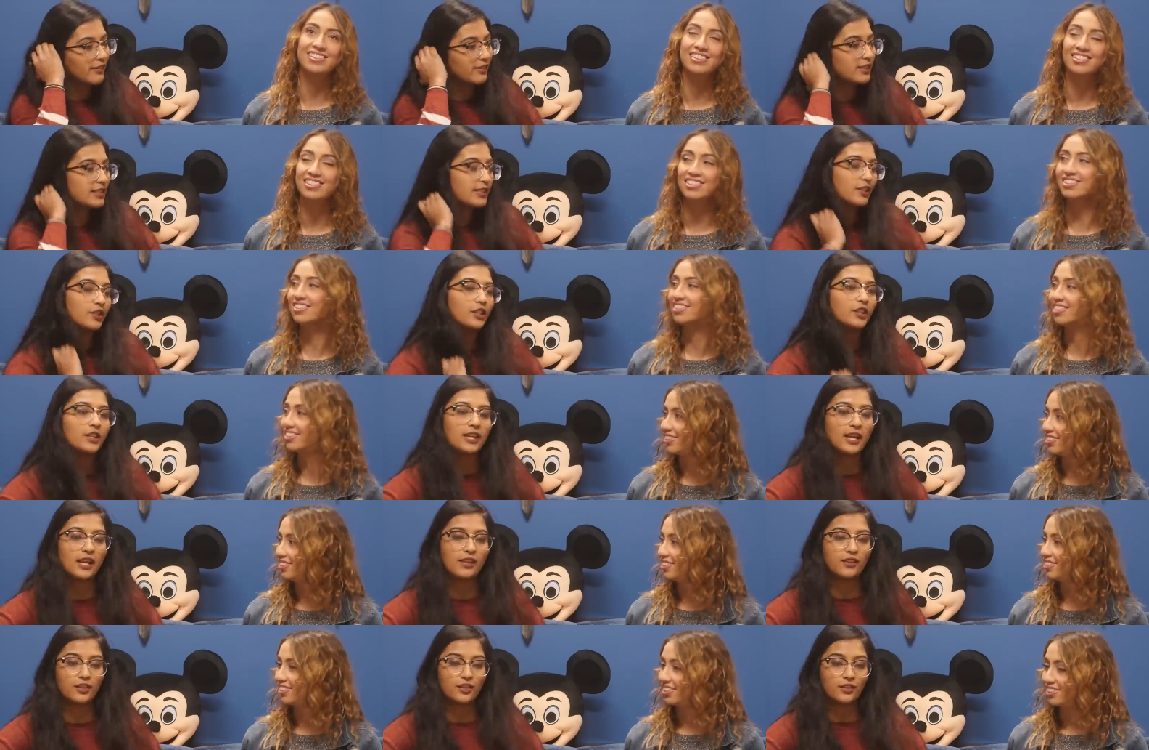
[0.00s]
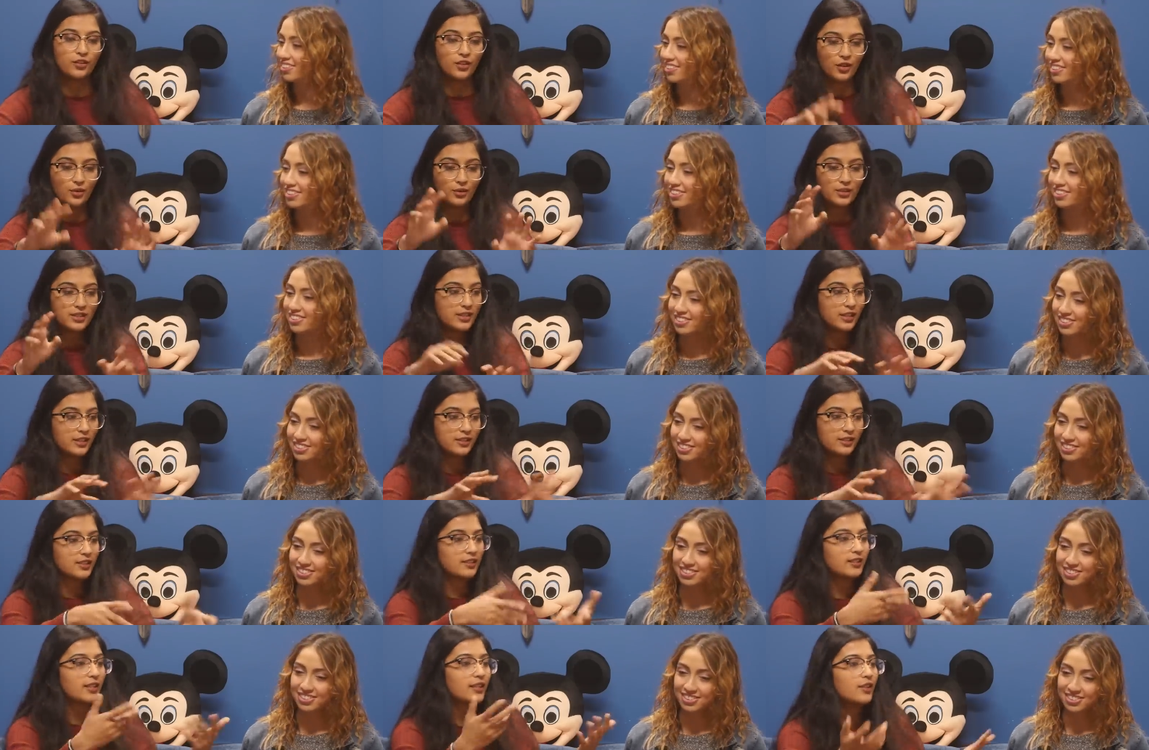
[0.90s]
Speaker 1: having dinner
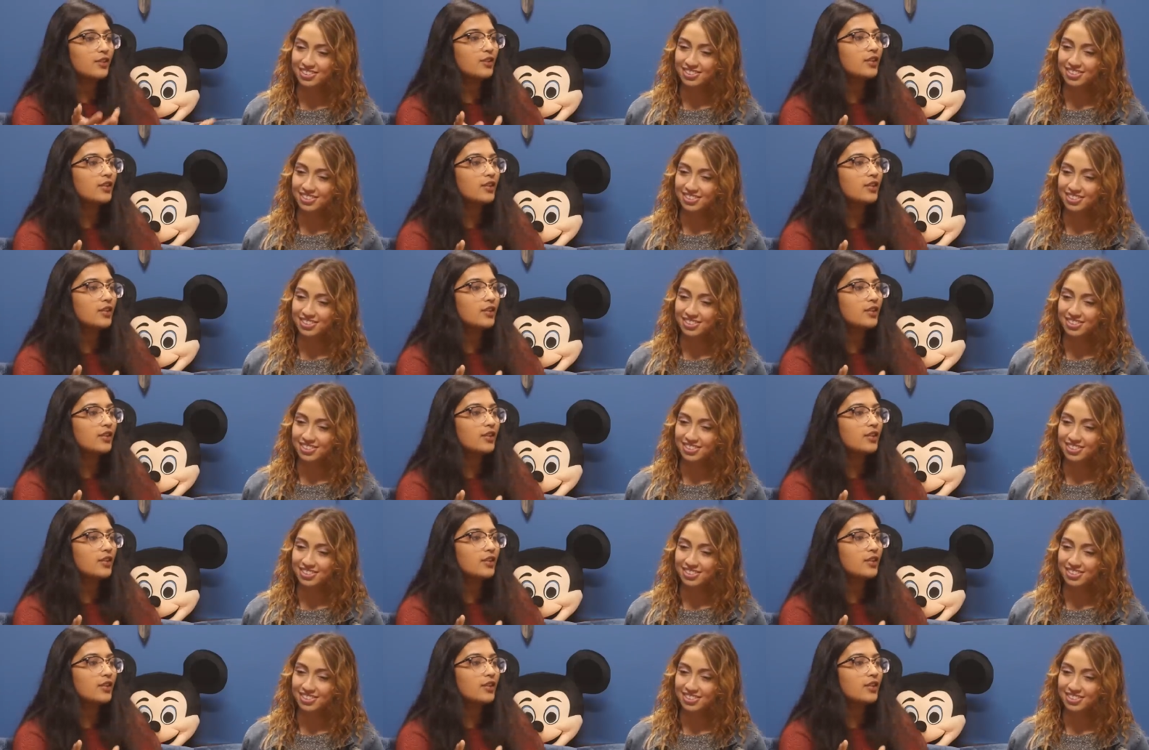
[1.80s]
together.